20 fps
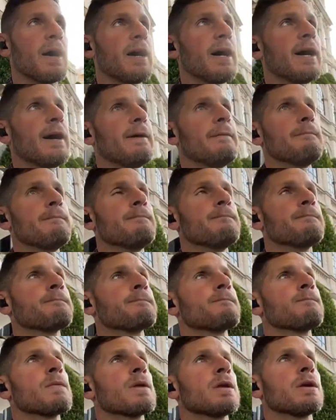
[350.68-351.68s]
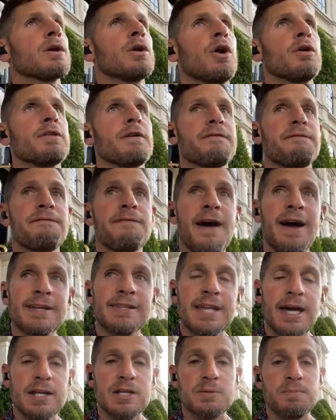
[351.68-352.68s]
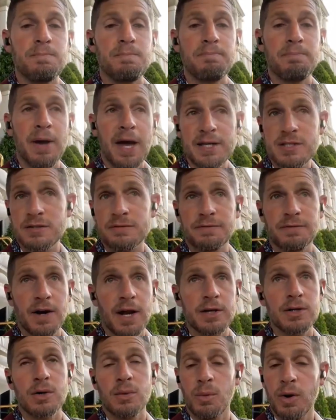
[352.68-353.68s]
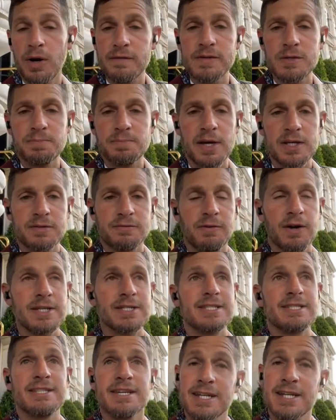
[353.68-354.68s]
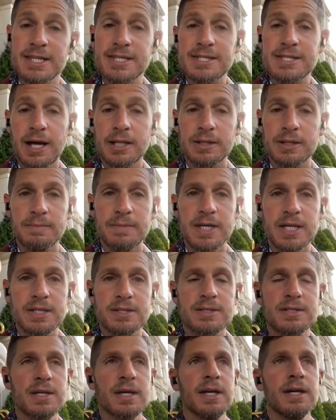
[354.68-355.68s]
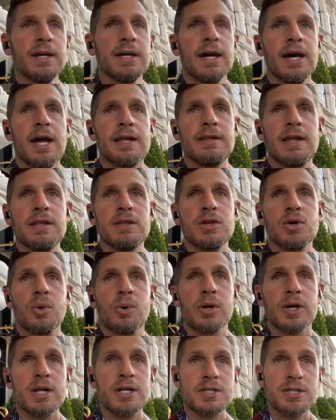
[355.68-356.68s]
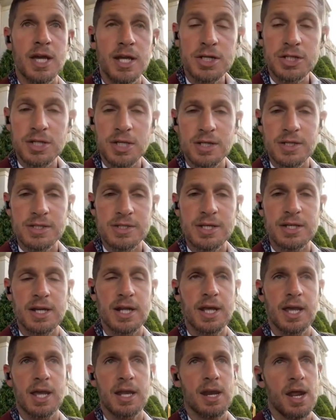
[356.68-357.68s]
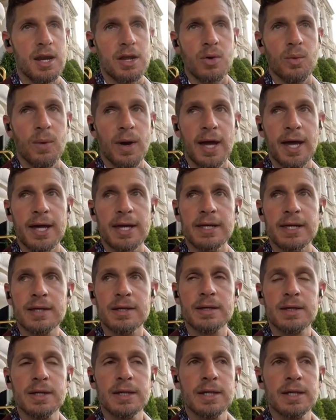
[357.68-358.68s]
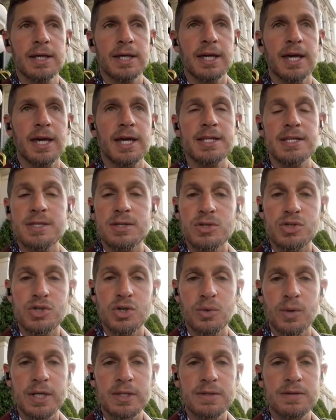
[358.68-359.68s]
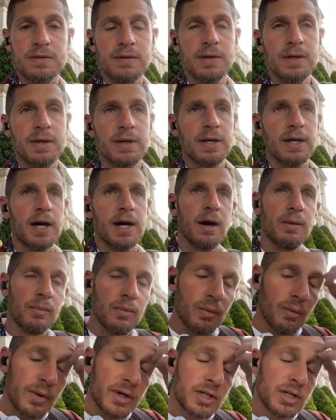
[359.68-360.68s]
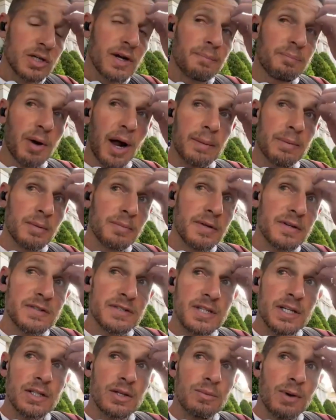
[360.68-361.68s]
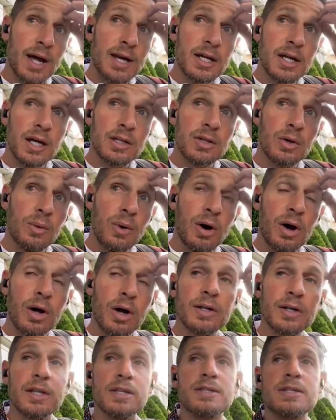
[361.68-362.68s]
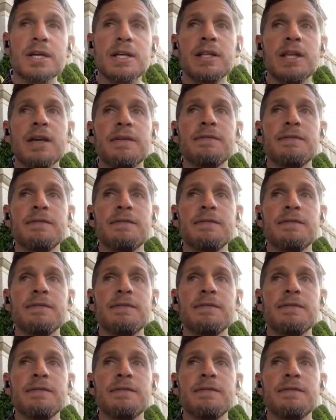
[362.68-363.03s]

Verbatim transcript: um, you know, the fact that his best friend or one of his best friends didn't tell him this, and then the organization didn't in any way Hint to it. Um, we could have probably seen the writing on the wall or the tea